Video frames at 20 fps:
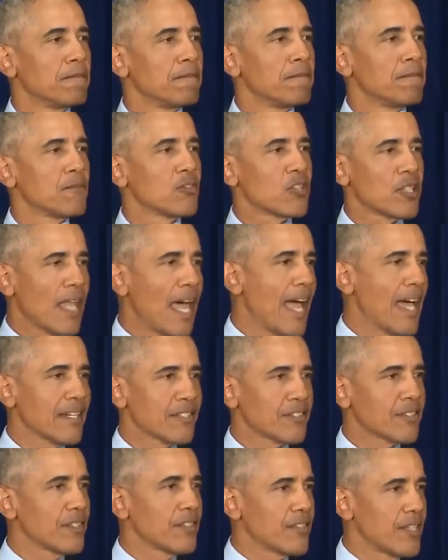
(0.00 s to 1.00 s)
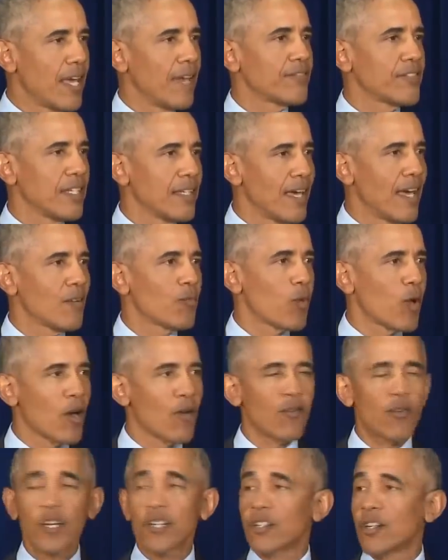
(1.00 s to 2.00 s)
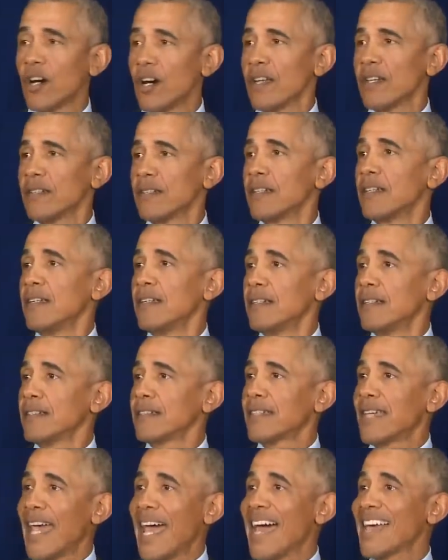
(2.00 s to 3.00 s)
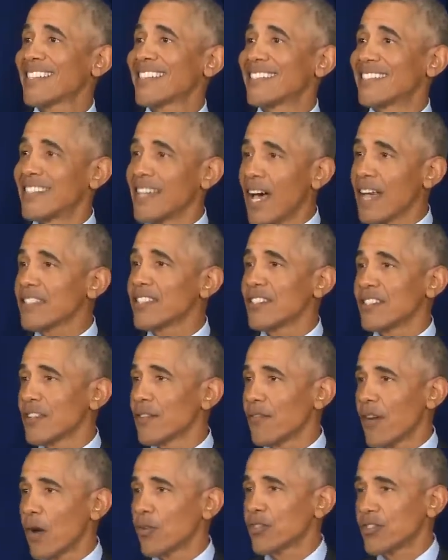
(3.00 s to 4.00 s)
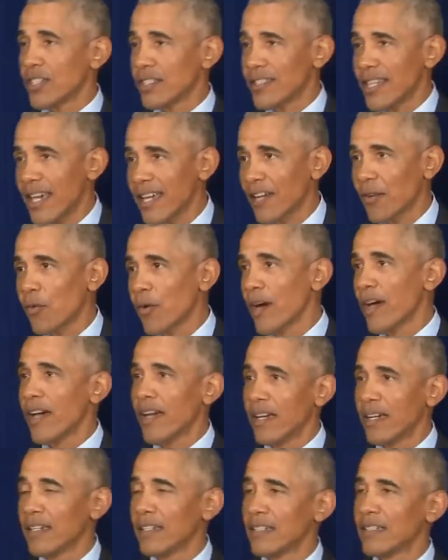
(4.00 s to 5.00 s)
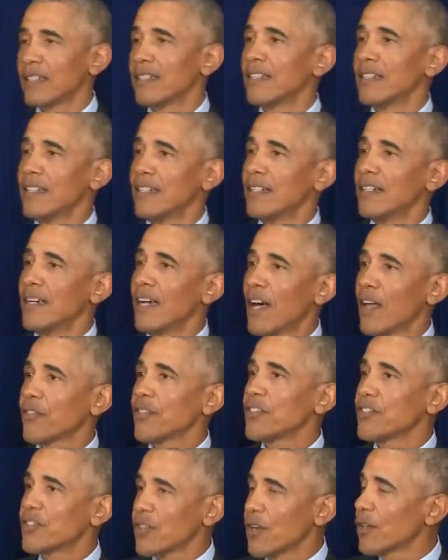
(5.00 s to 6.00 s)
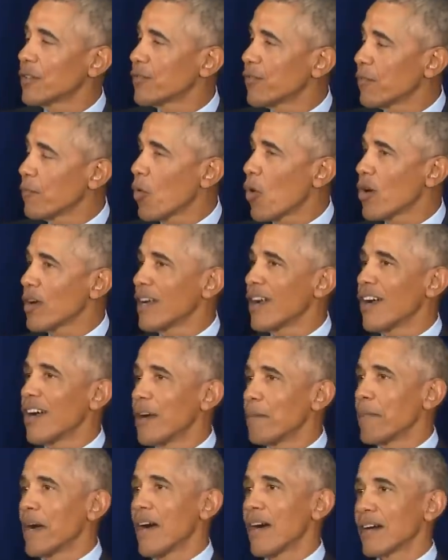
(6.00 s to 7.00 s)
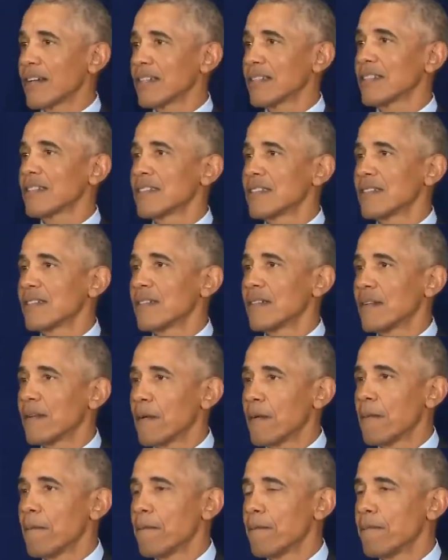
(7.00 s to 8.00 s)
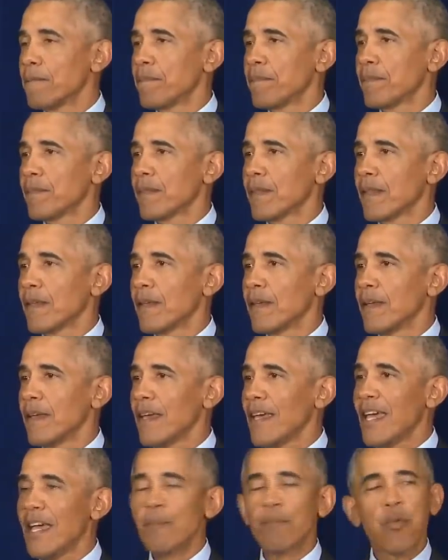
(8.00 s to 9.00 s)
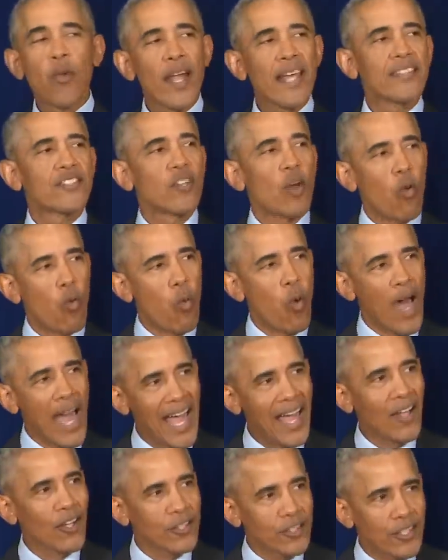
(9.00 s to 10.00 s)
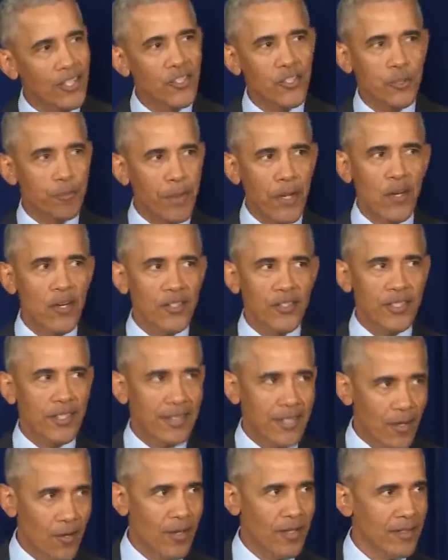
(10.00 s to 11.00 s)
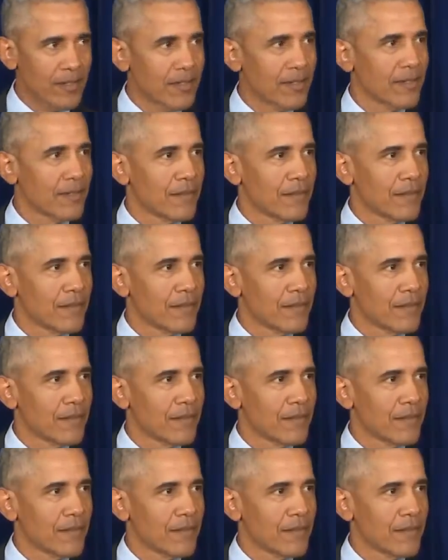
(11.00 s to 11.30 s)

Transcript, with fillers: slashed the safety net wherever it could, cast dozens of votes to take away health insurance from ordinary Americans, embraced wild conspiracy theories